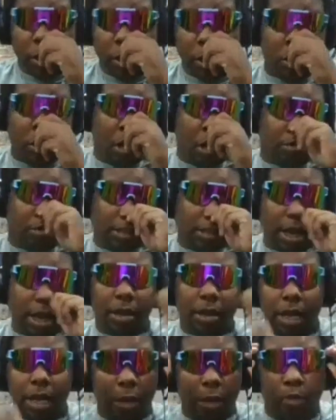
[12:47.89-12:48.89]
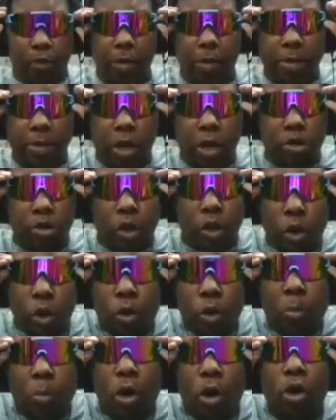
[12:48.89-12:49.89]
you know what I'm saying, it wouldn't be no
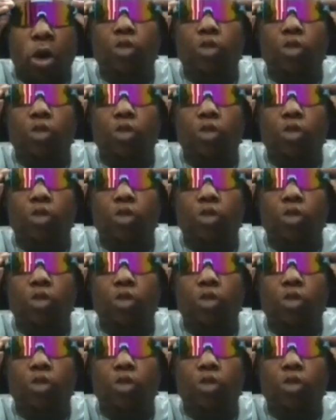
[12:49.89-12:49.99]
school ball,